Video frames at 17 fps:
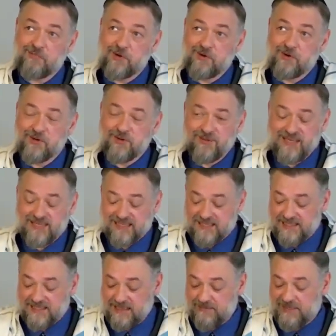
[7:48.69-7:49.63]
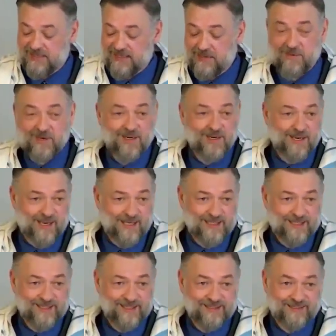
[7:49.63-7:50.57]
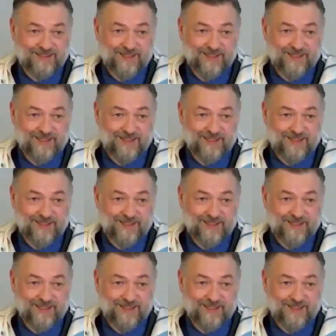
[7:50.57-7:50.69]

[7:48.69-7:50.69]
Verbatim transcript: no good reason seems like a paradox